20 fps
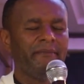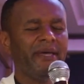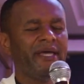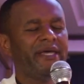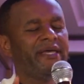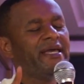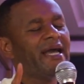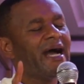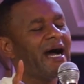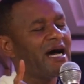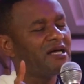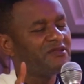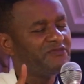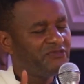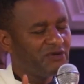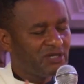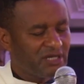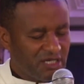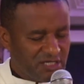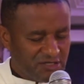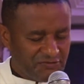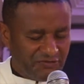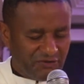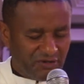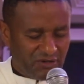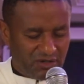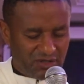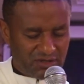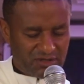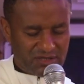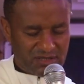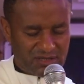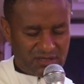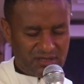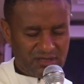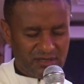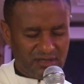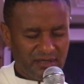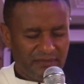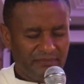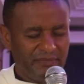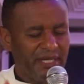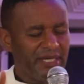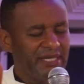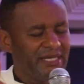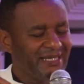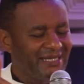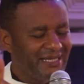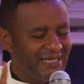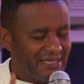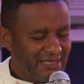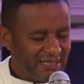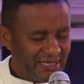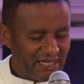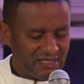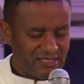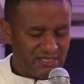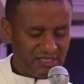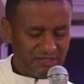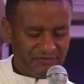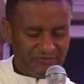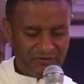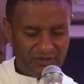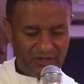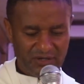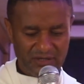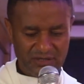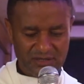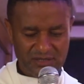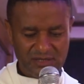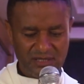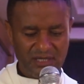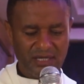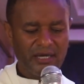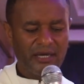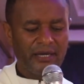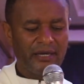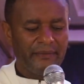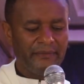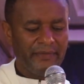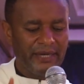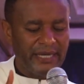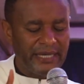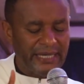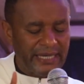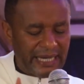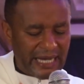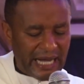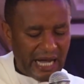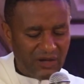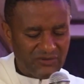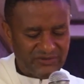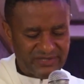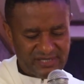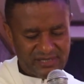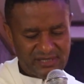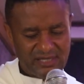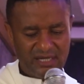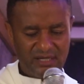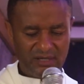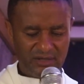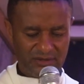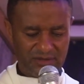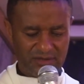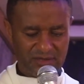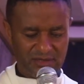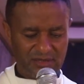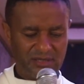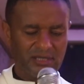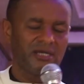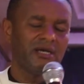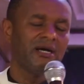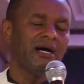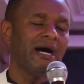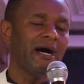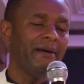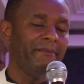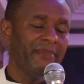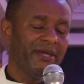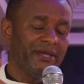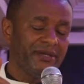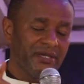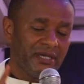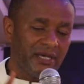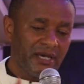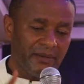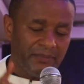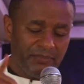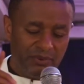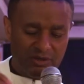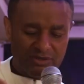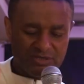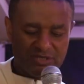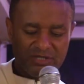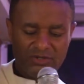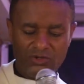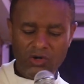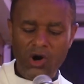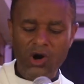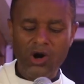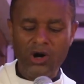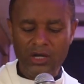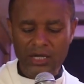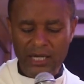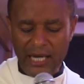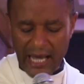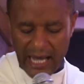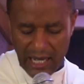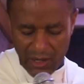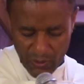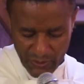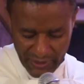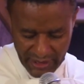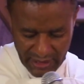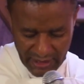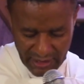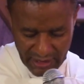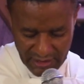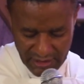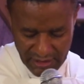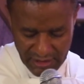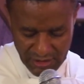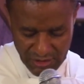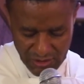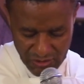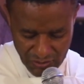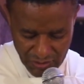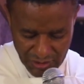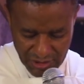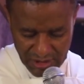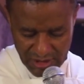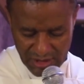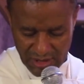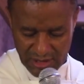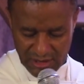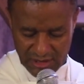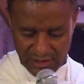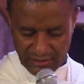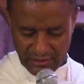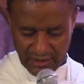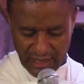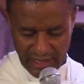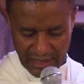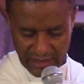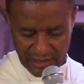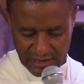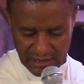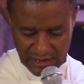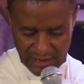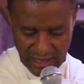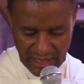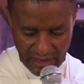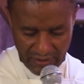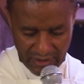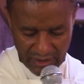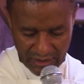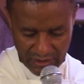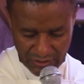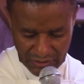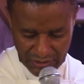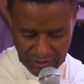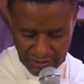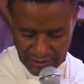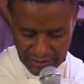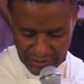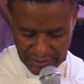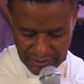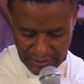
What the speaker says: May he advocate for us. May he intercede for us. May he counsel us. And may he help us in all our weaknesses through Jesus Christ, our Lord.